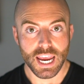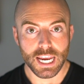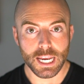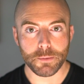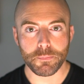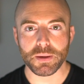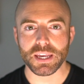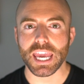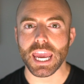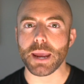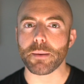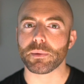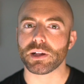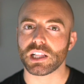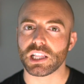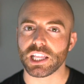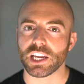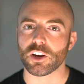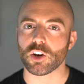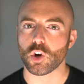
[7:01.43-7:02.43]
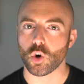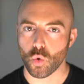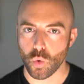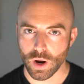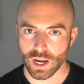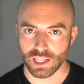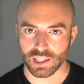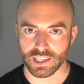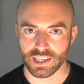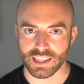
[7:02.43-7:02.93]
it became clear
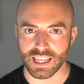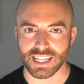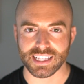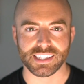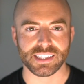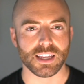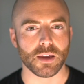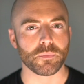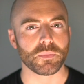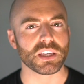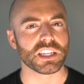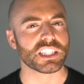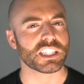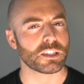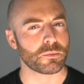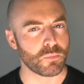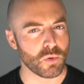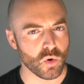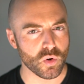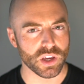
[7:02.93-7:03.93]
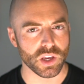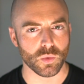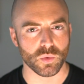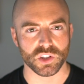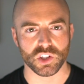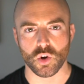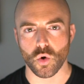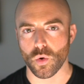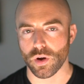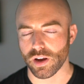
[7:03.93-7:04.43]
quickly that something spooky
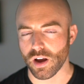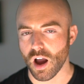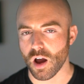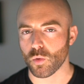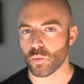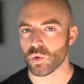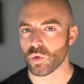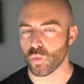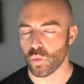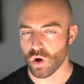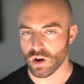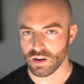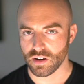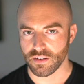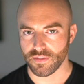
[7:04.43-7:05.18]
was going on with one